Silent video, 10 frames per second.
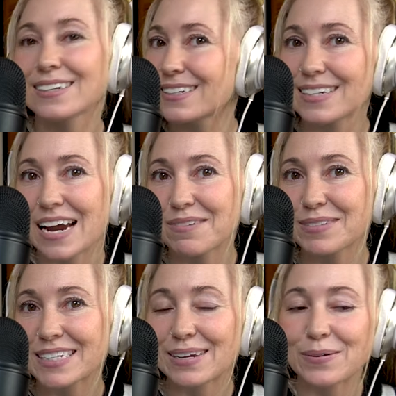good
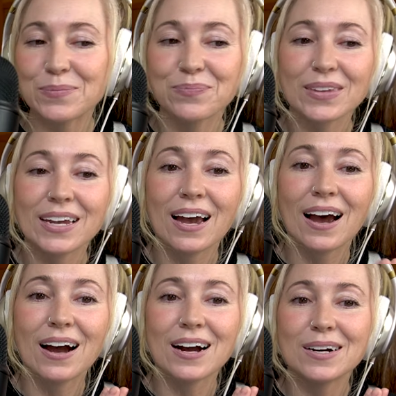times. So
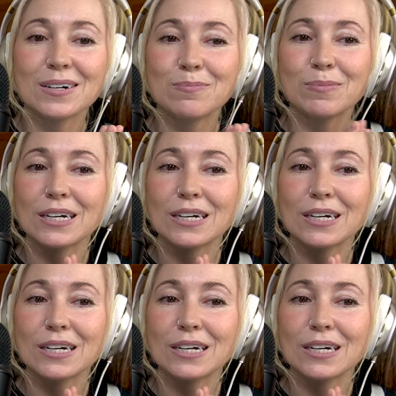I'm